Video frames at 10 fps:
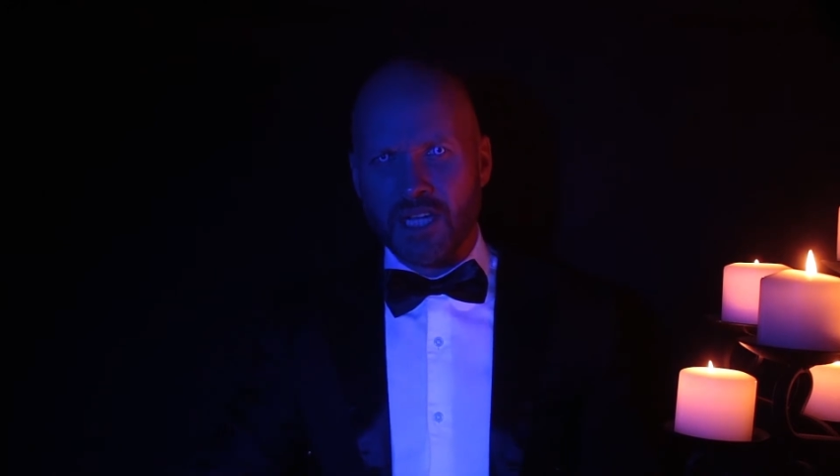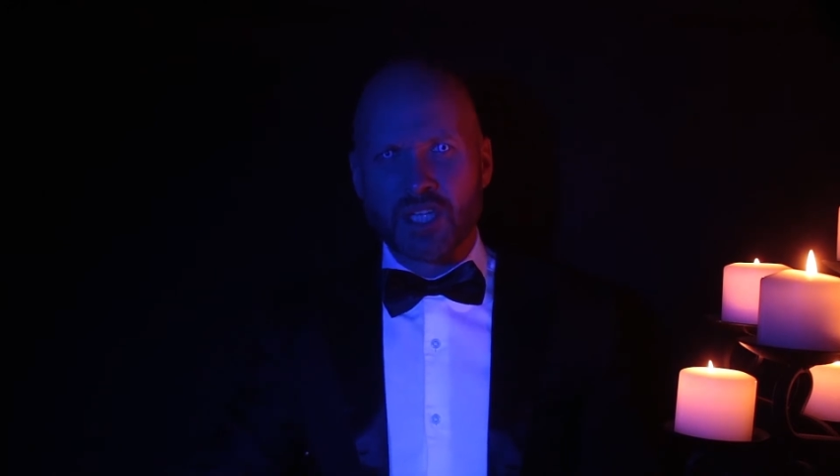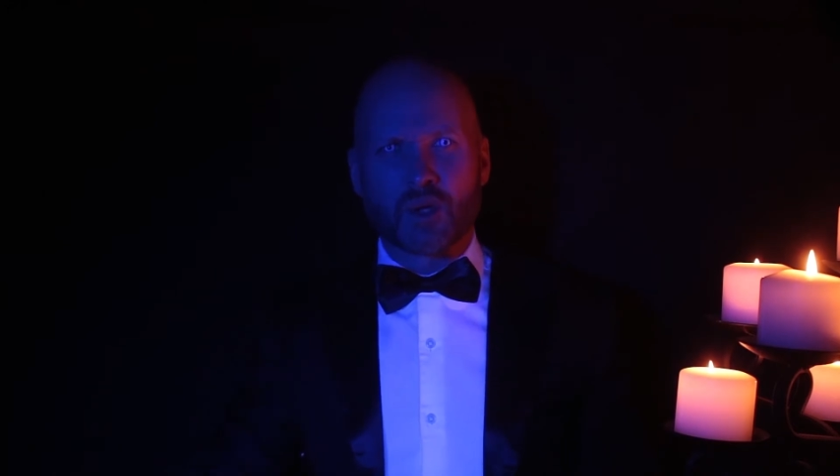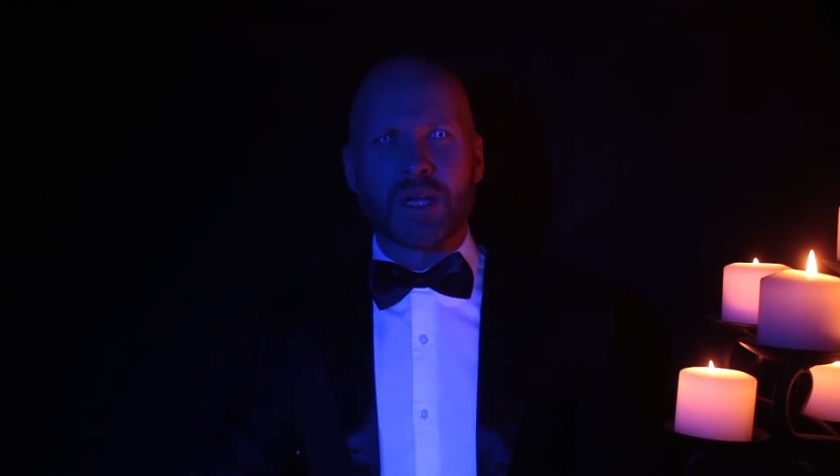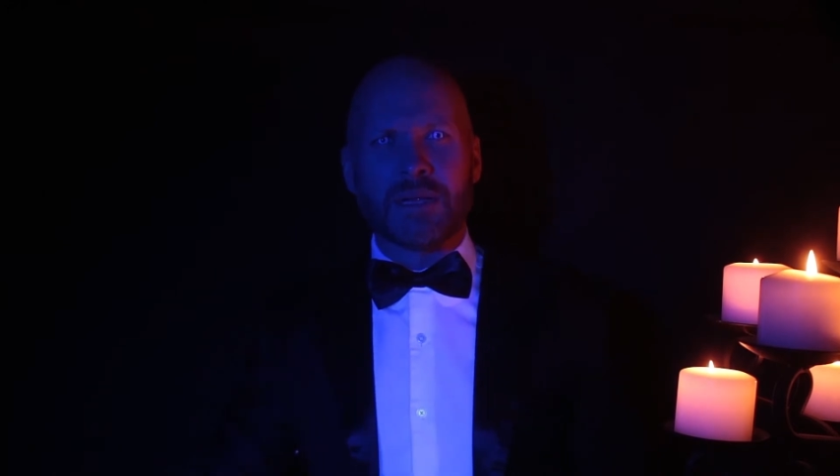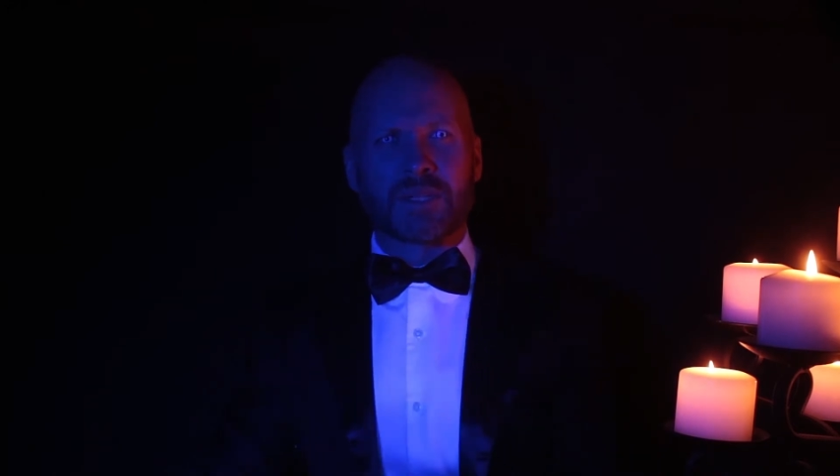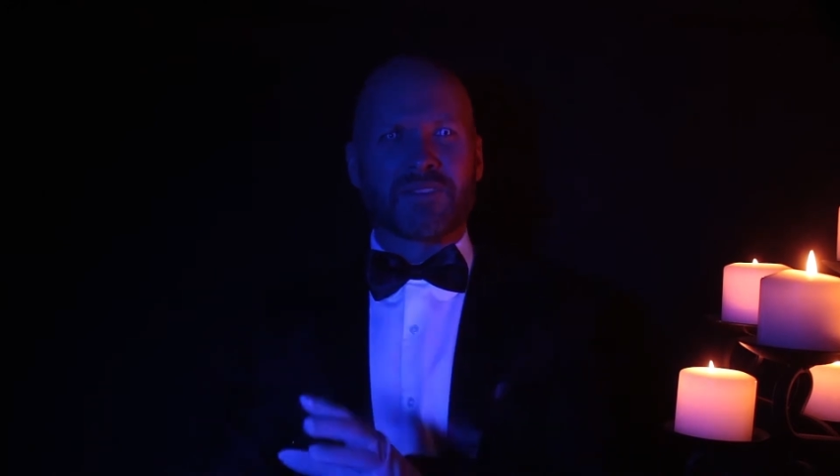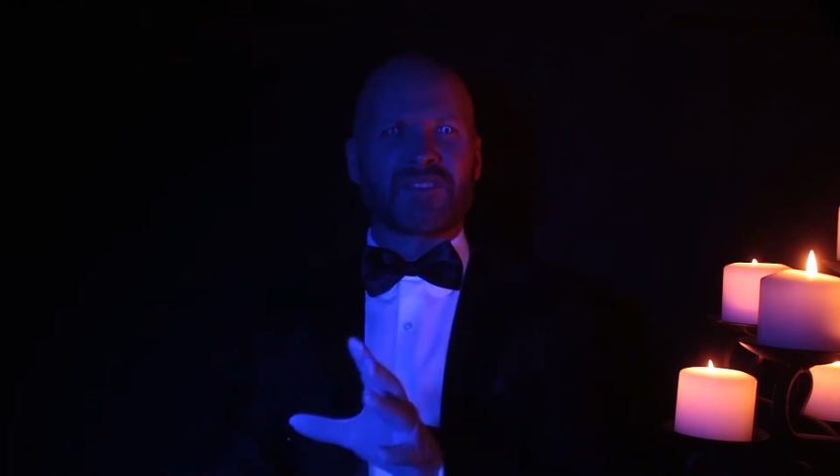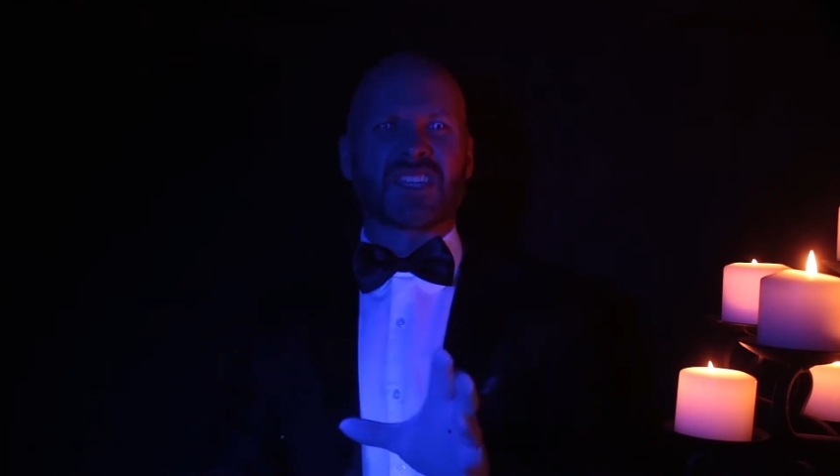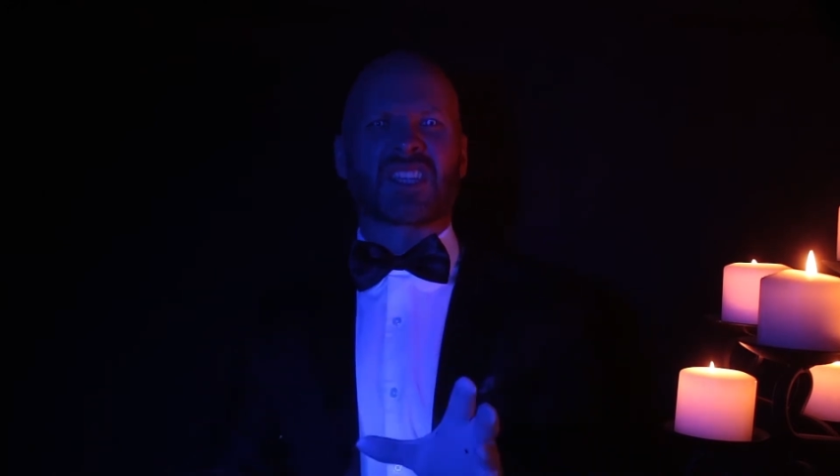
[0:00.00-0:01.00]
Screams
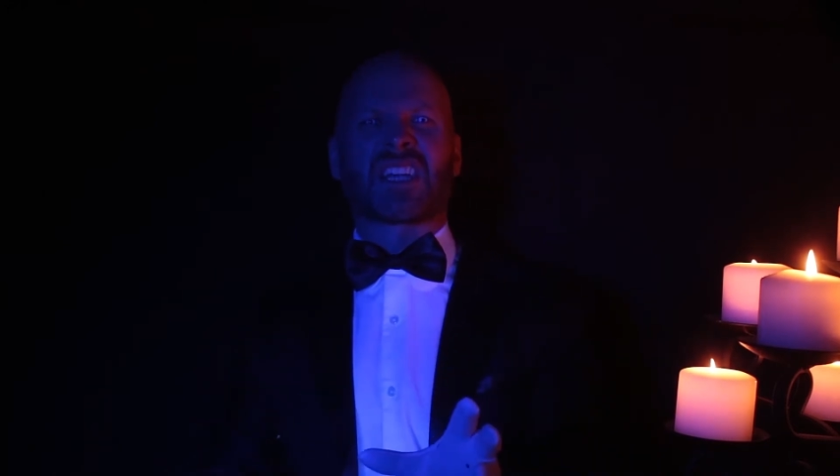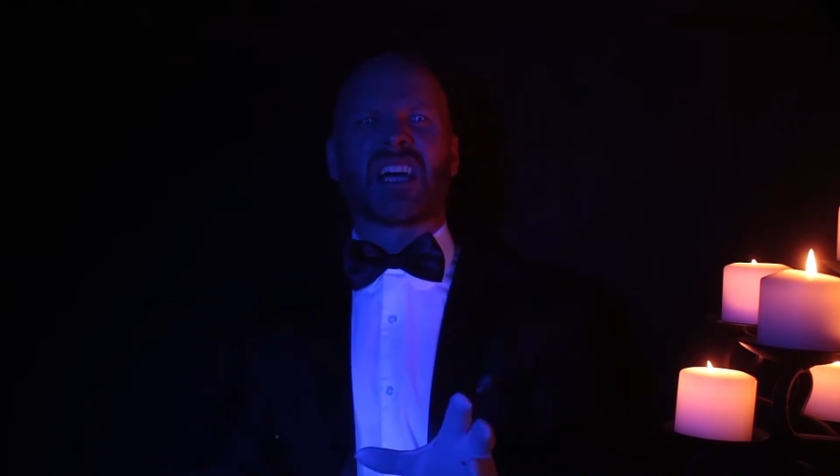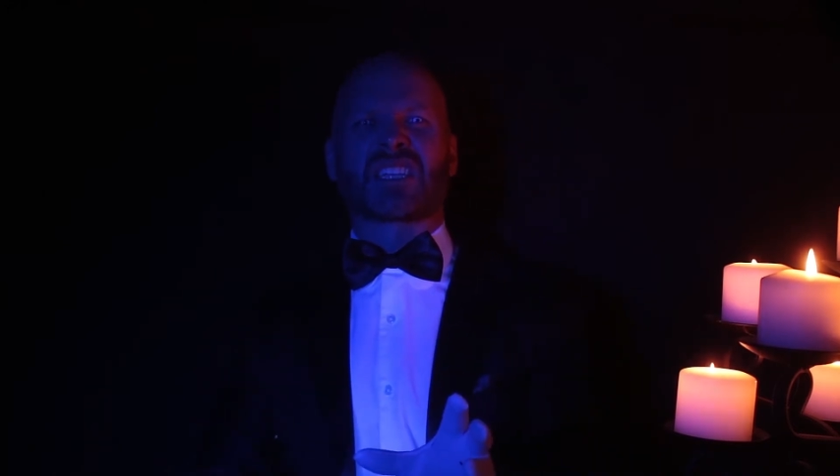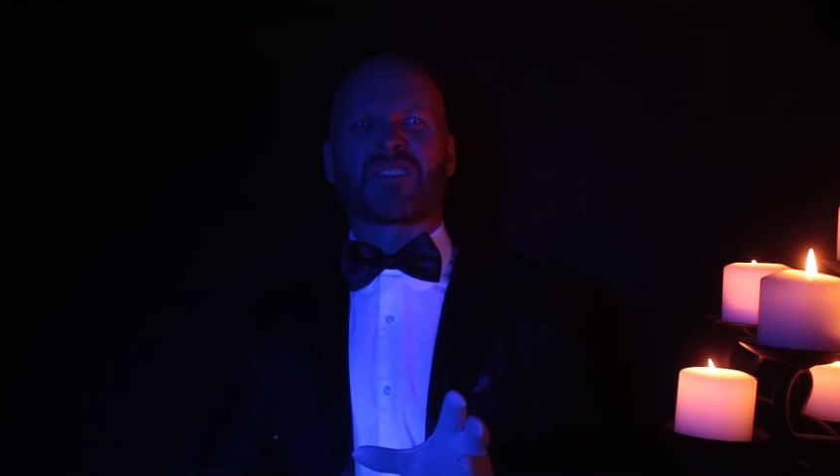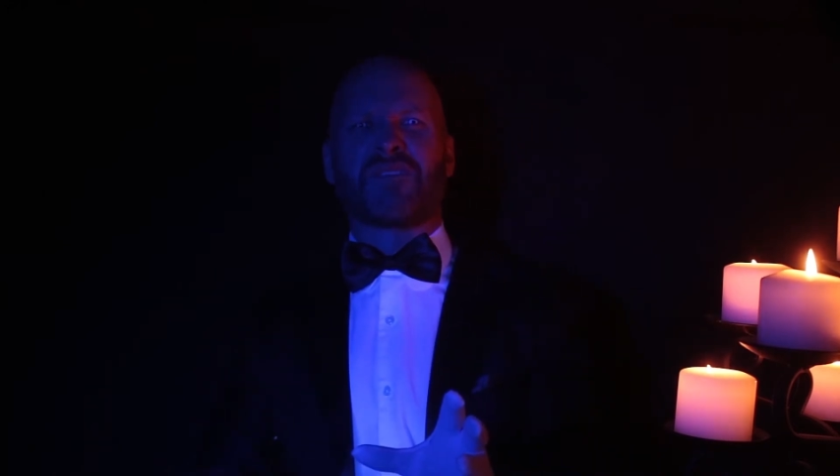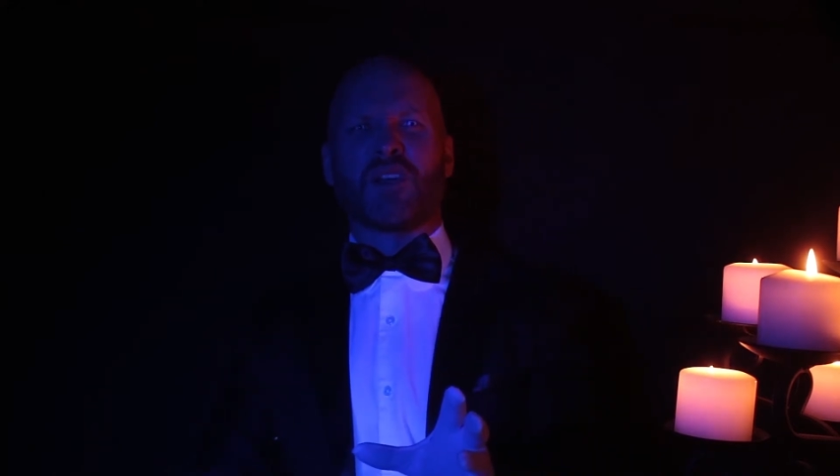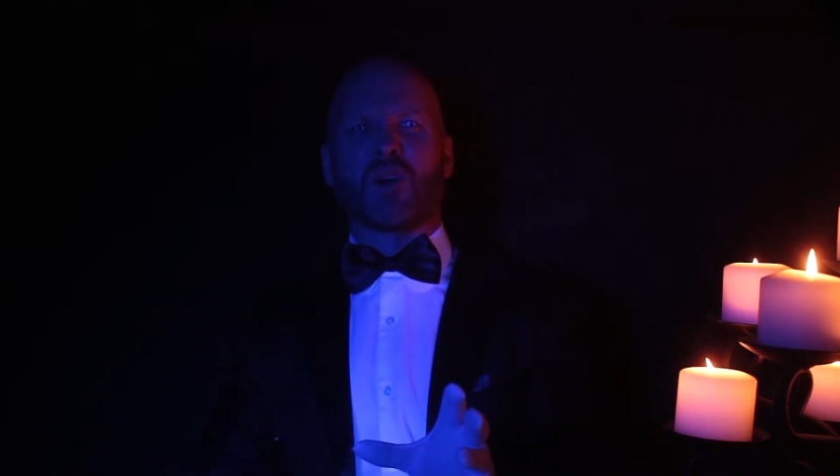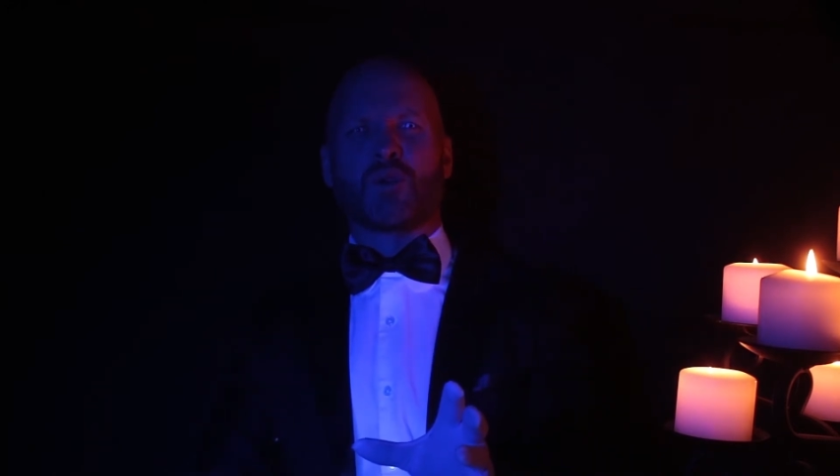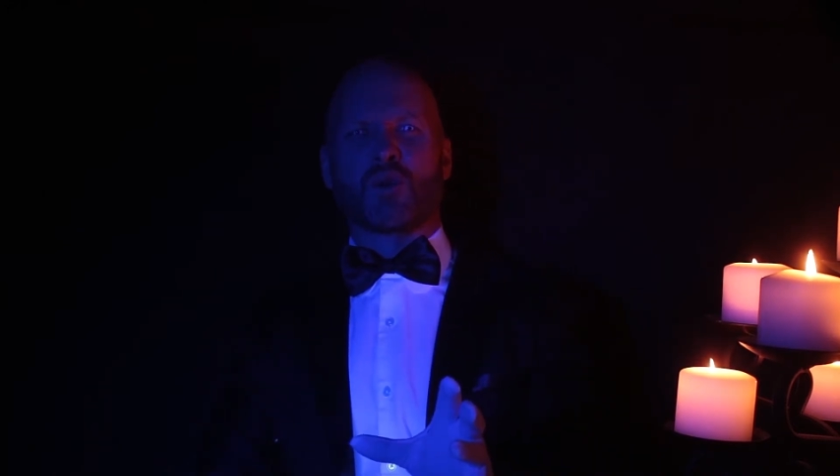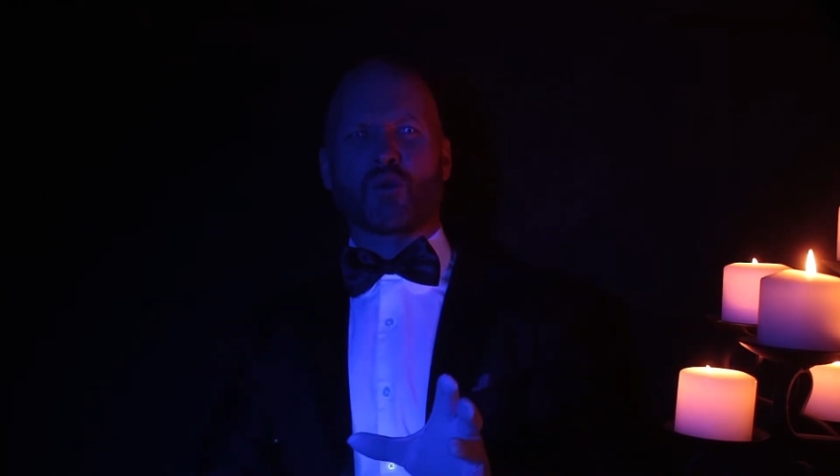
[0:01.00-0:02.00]
of disgust
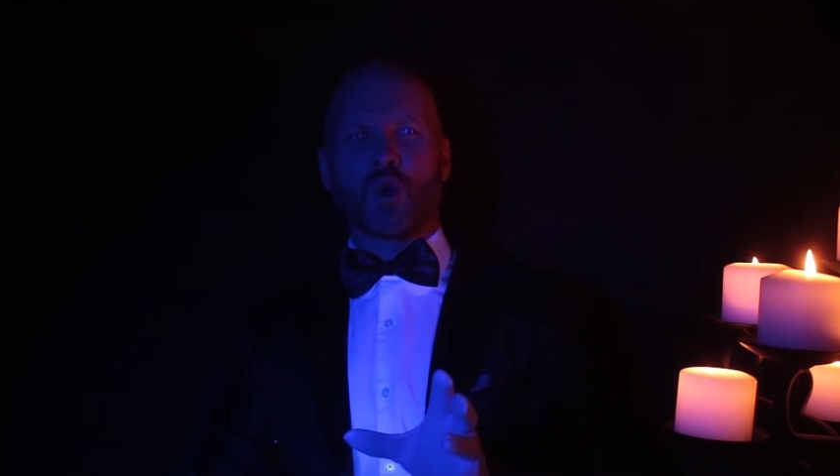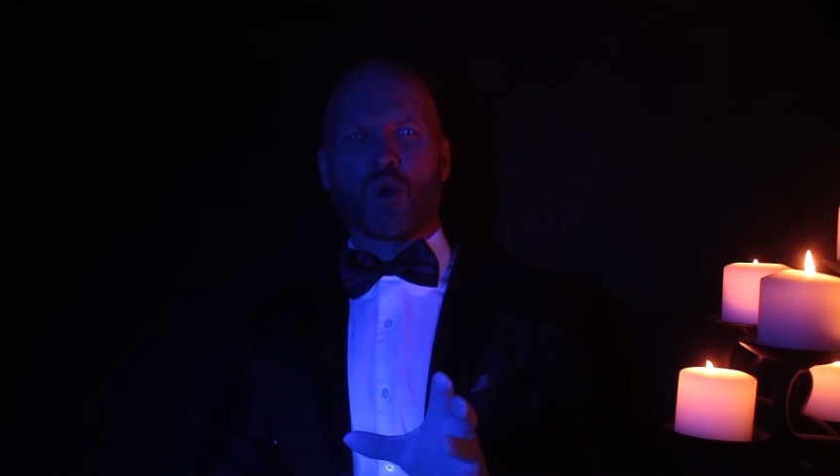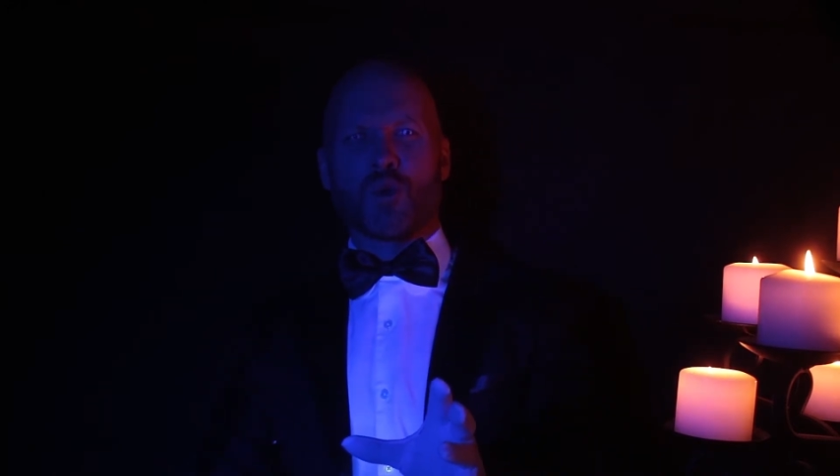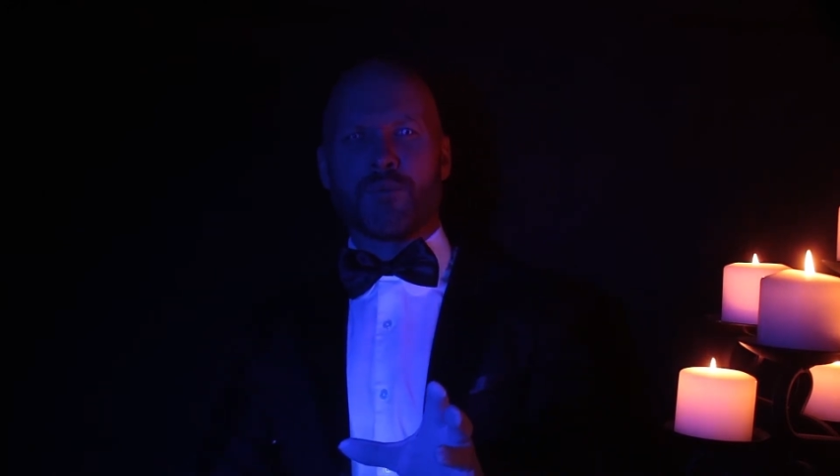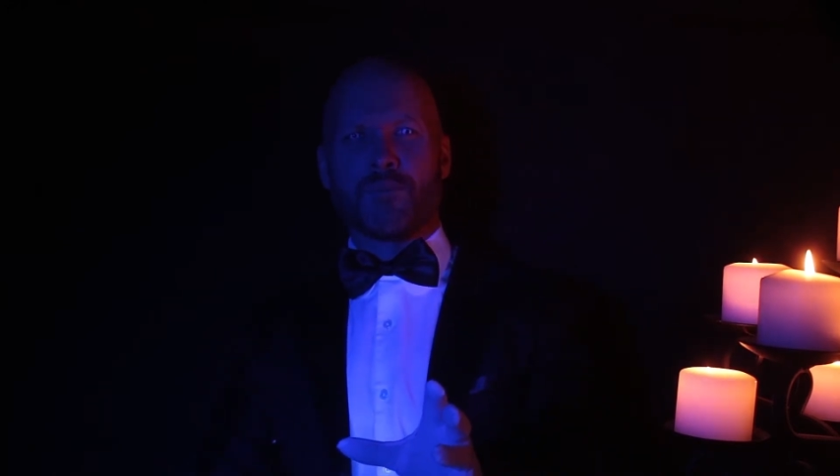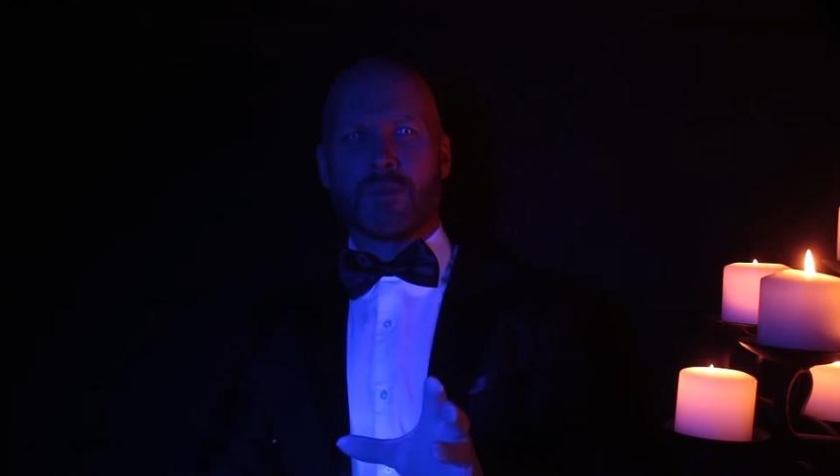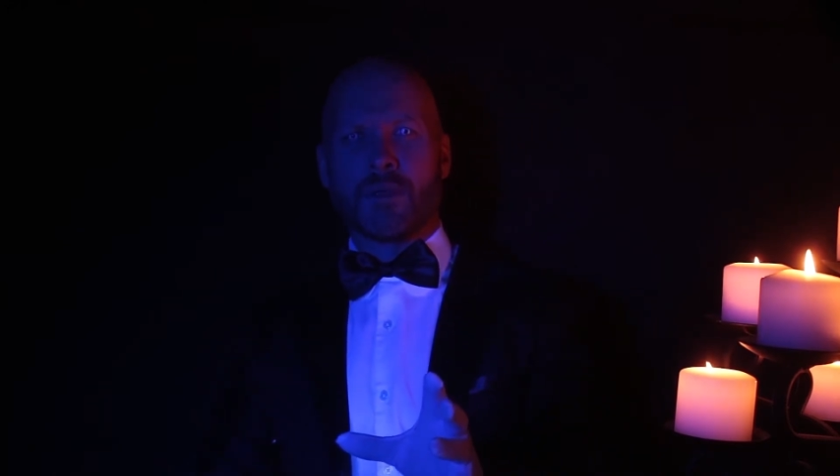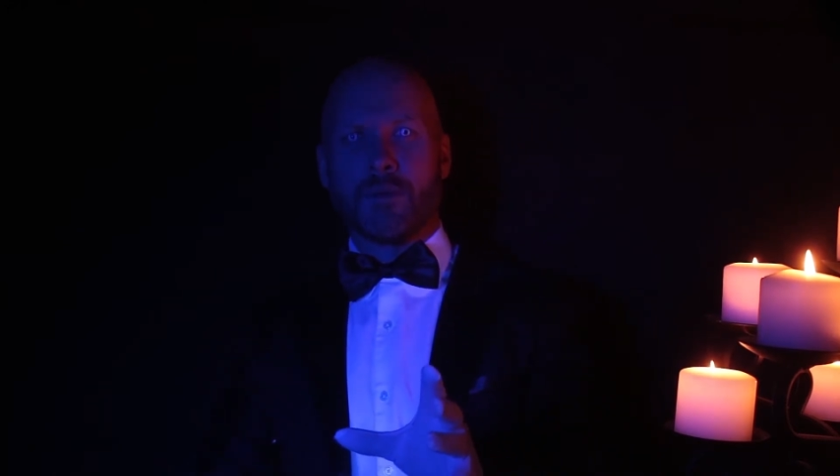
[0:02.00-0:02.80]
filled the room.